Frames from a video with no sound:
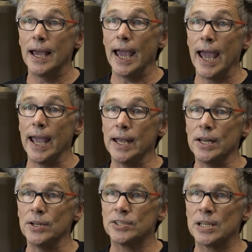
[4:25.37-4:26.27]

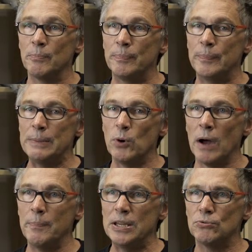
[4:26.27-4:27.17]
And some people
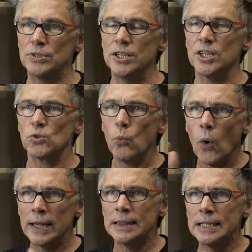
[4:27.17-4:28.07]
might be interested in just
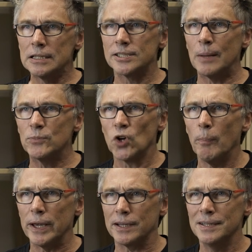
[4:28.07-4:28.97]
one little
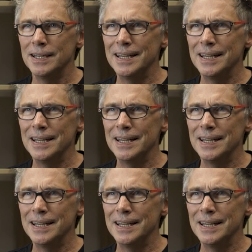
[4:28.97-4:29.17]
subtopic.